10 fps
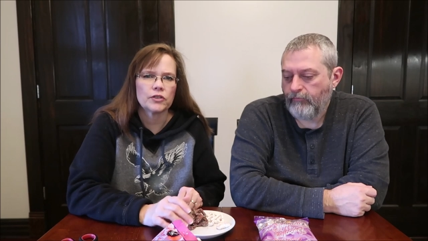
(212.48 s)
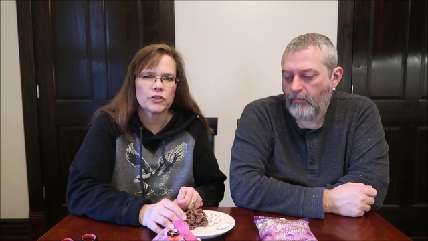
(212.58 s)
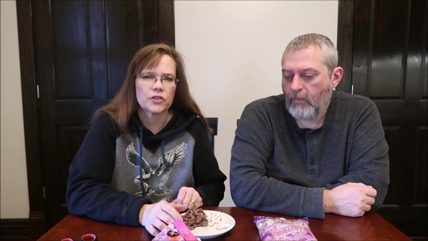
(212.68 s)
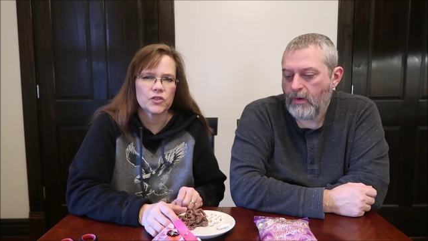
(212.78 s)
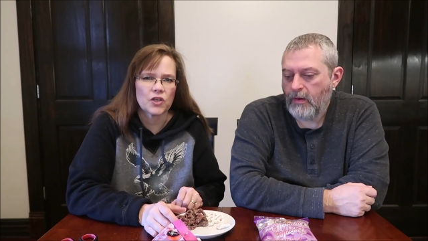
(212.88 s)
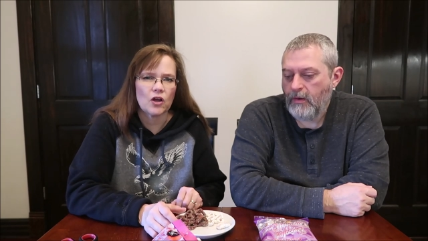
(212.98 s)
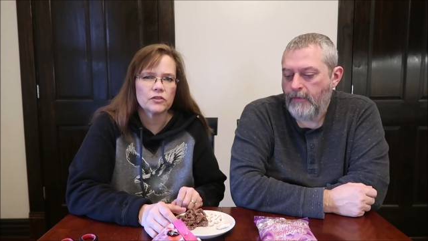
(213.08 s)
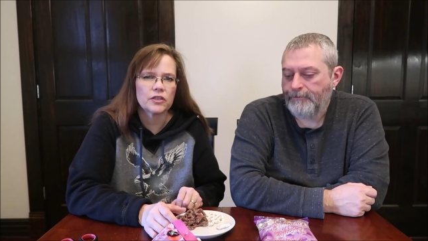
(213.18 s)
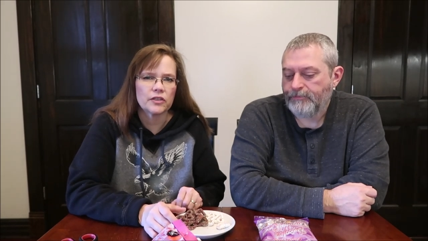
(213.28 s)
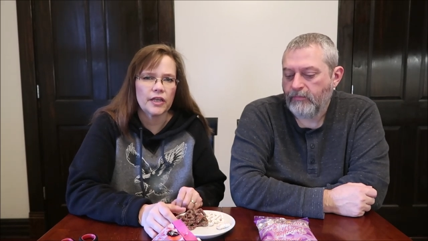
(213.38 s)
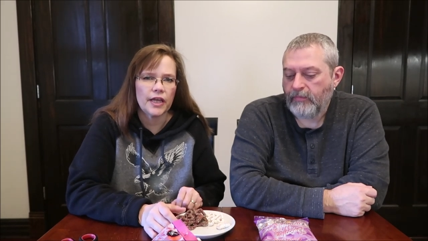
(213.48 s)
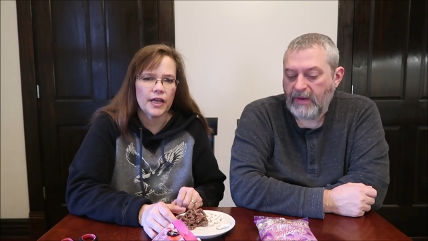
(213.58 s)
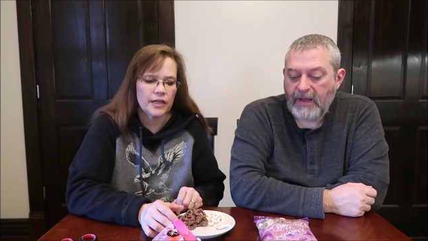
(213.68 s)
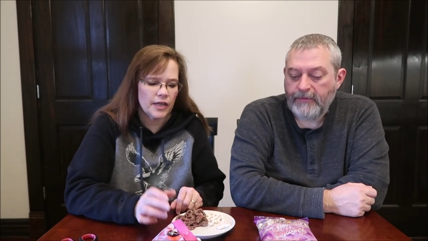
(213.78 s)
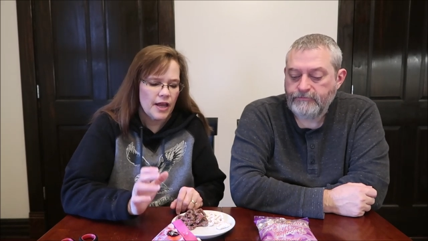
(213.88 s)
Speaker 1: got to the salt at the
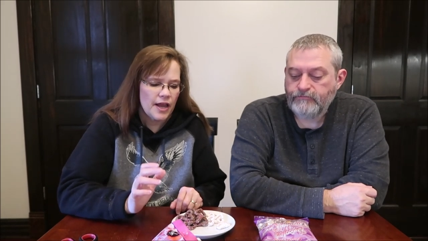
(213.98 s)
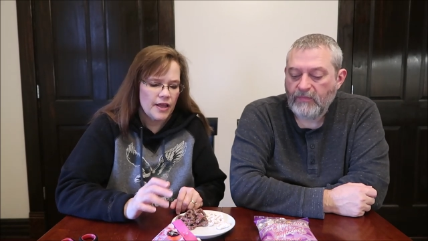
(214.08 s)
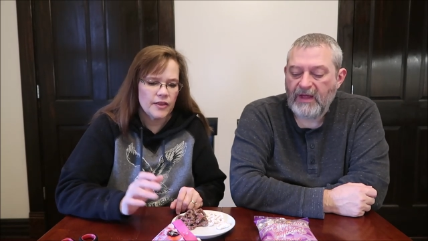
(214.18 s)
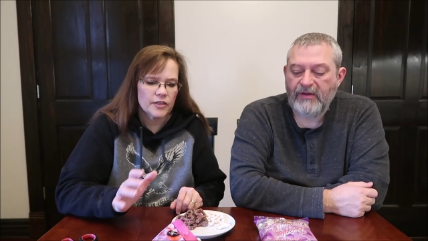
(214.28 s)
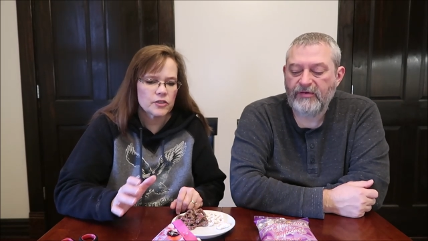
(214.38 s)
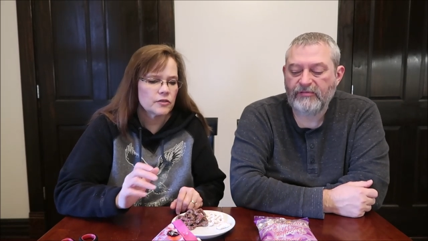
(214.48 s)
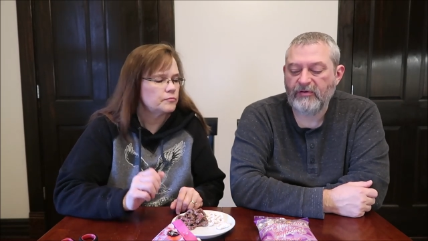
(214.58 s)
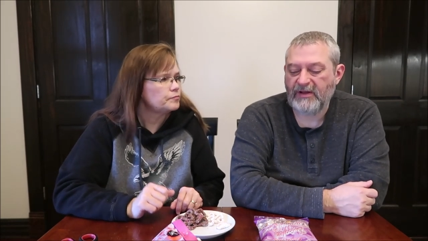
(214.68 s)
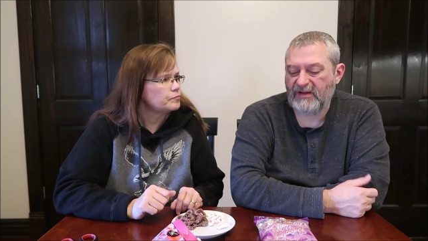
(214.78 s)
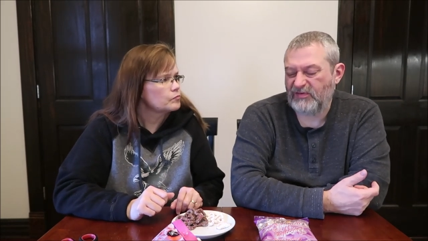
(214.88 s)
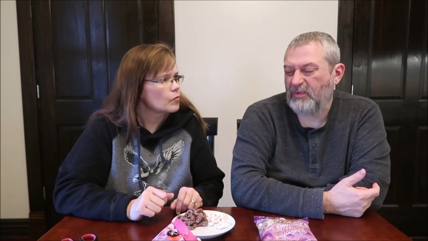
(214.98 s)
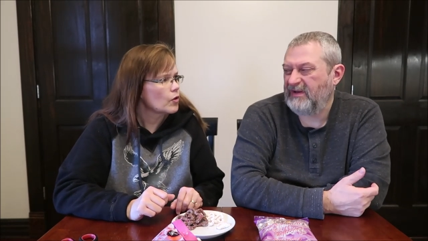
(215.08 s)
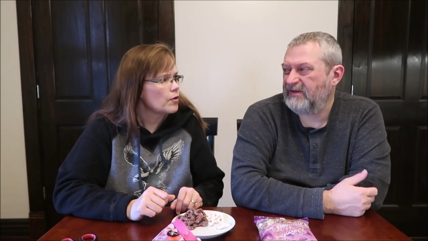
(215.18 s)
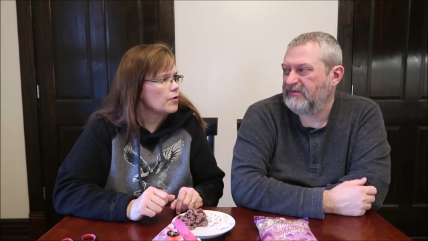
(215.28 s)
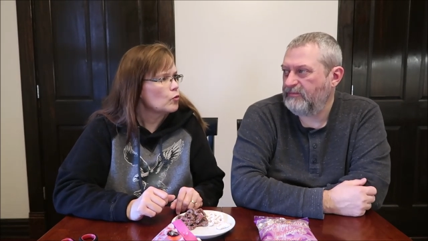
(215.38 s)
end. Yeah, and yeah this, you
Speaker 2: just really got
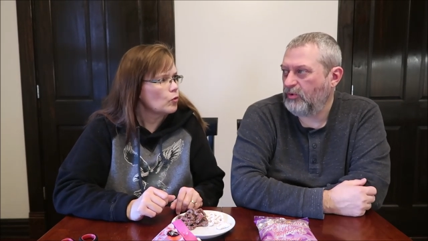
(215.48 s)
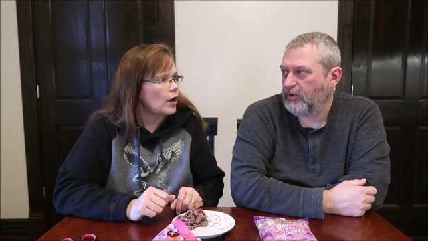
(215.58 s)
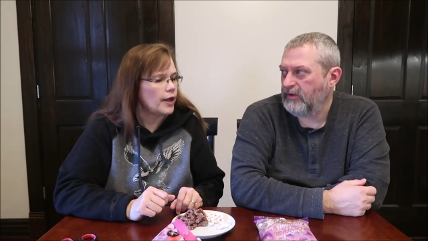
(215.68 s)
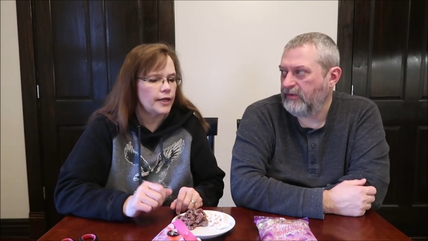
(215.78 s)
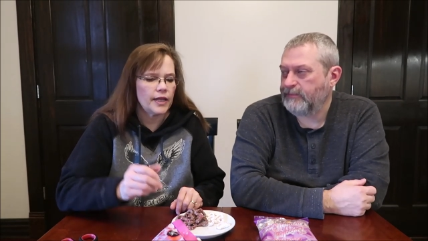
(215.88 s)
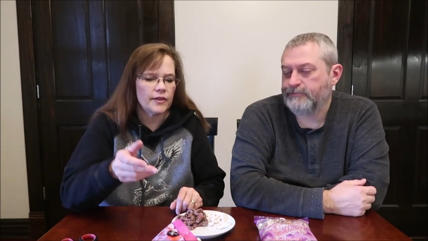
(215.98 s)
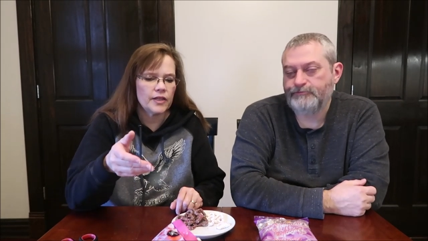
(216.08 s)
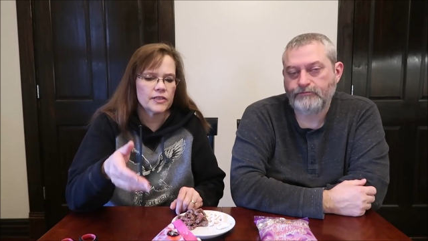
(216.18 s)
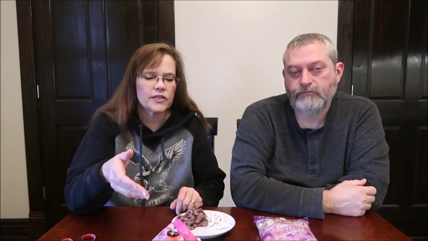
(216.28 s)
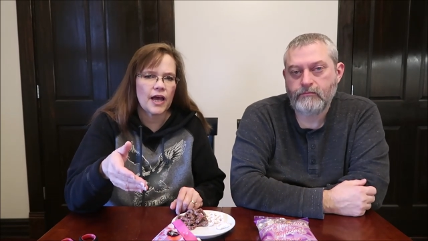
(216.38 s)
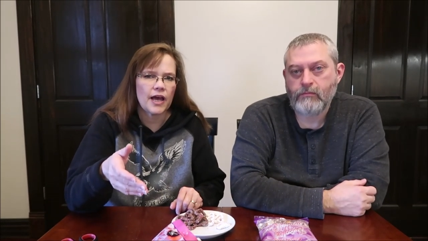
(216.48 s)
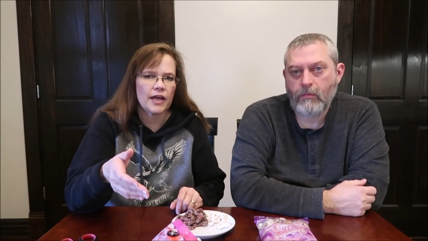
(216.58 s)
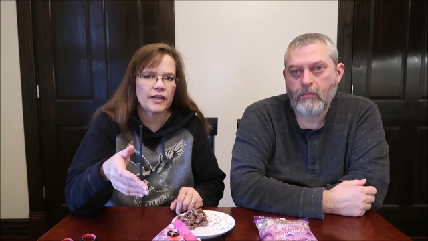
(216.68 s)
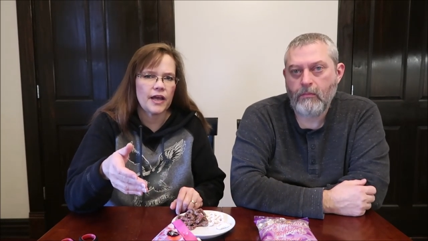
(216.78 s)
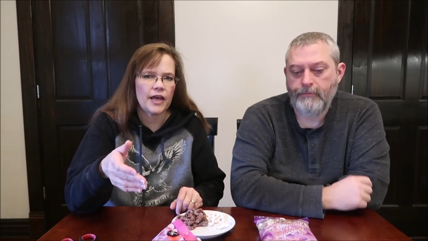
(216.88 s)
sweetness.
Speaker 1: Right, and this
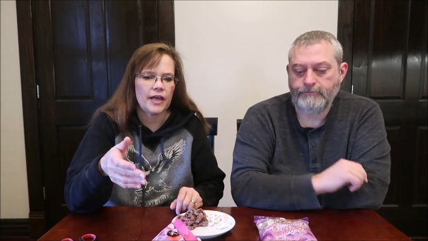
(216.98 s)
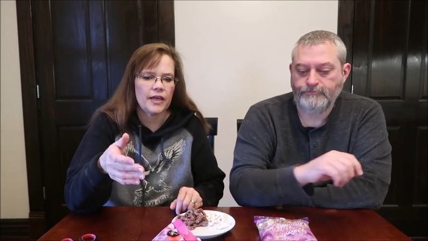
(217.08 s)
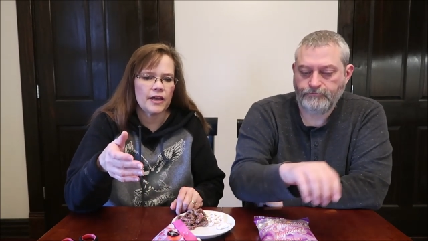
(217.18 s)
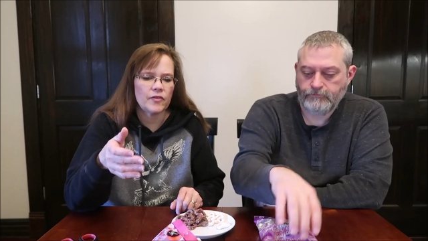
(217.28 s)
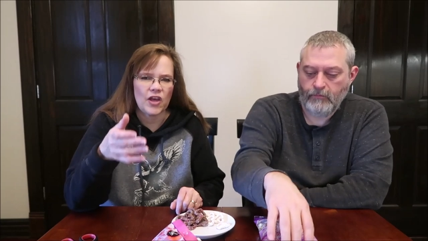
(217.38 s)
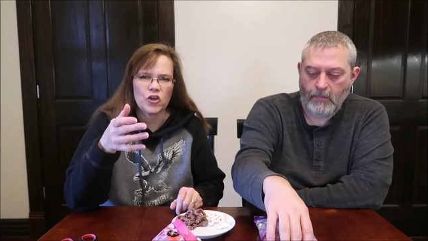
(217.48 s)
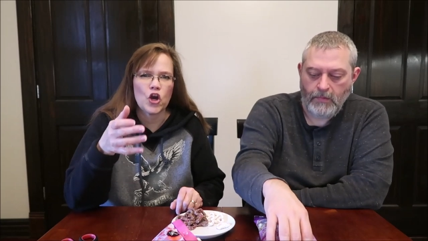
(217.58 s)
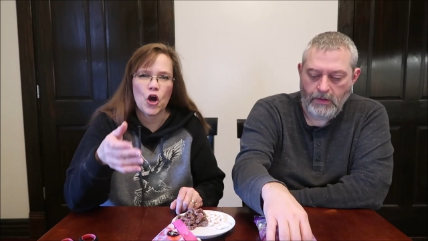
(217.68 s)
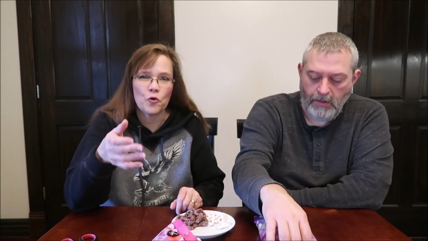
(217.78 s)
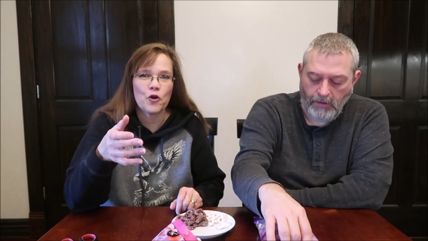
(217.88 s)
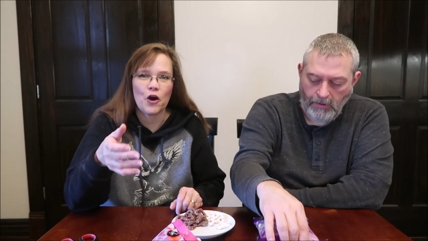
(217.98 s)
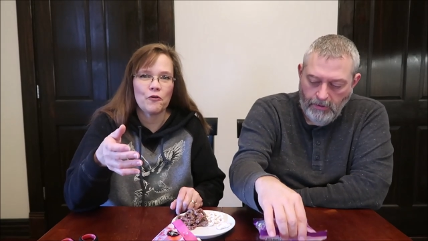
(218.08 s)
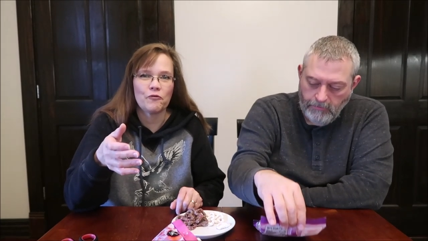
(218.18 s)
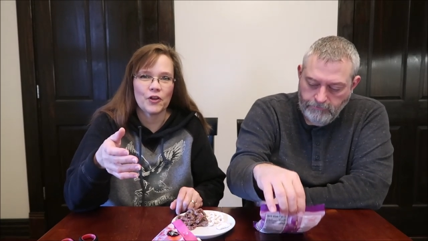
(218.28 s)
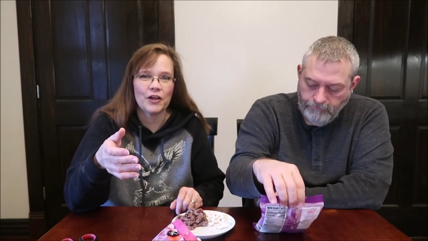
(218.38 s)
had a that
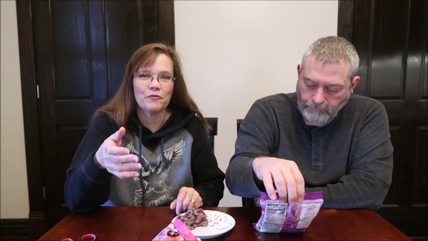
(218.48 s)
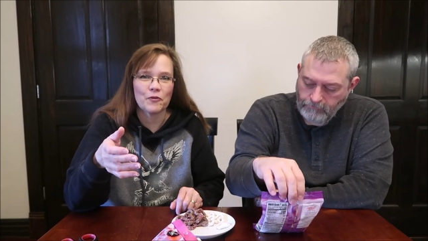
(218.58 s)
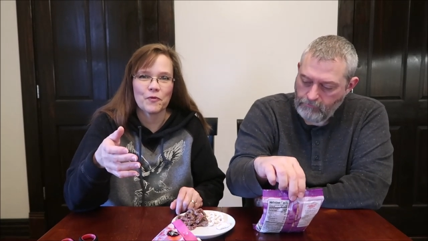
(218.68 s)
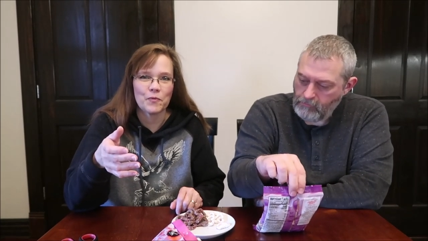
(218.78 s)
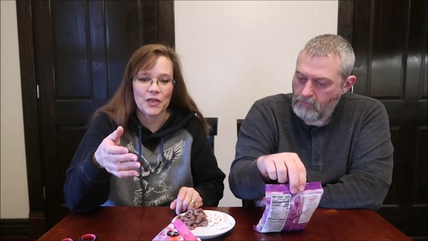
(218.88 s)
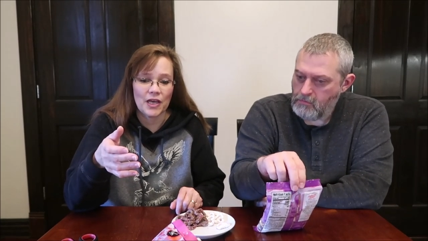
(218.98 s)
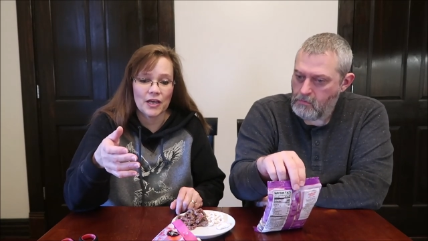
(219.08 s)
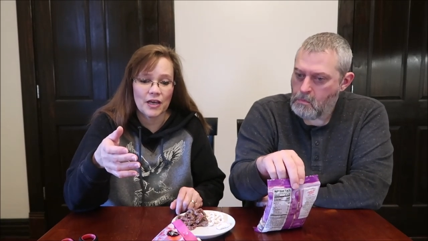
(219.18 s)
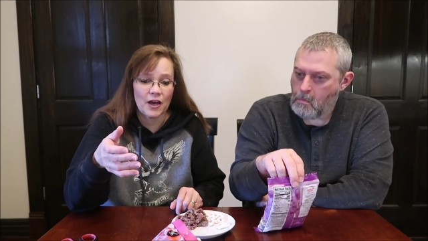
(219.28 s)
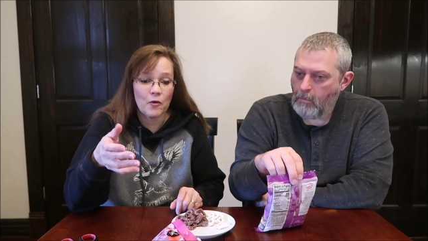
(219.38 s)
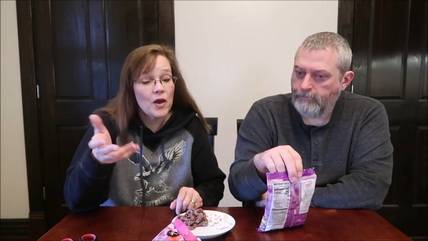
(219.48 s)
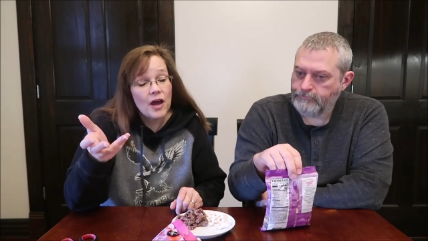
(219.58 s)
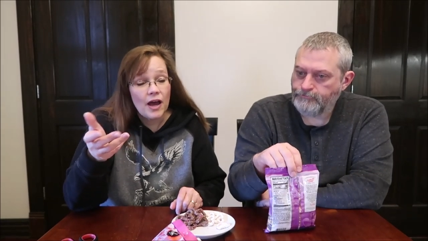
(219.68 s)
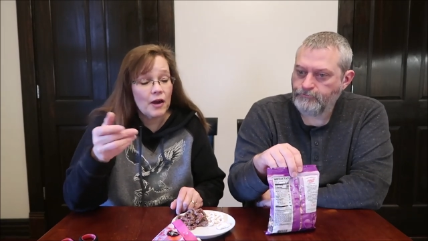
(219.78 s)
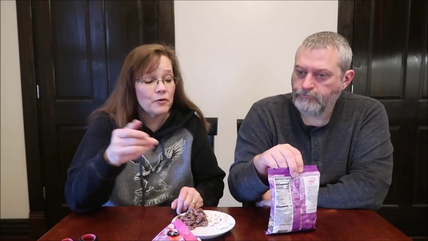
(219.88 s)
cocoa flavor from the get-go. Mm
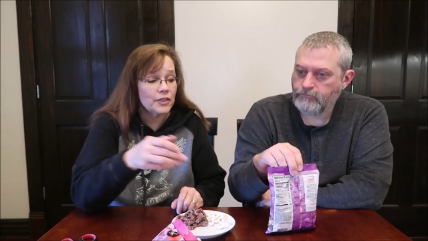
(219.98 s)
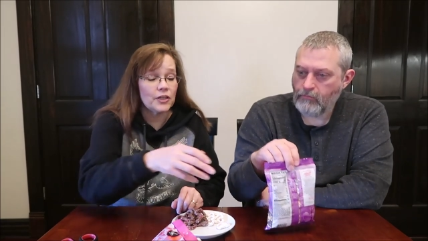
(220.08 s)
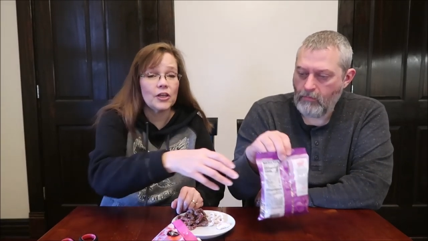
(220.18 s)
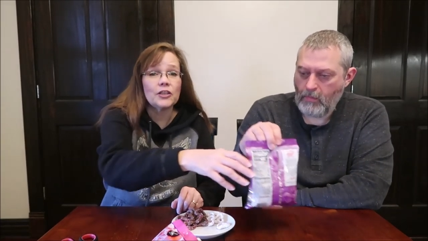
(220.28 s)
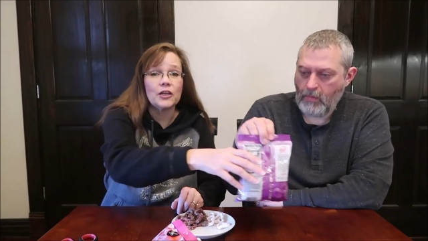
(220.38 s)
-hmm. I mm-hmm. really like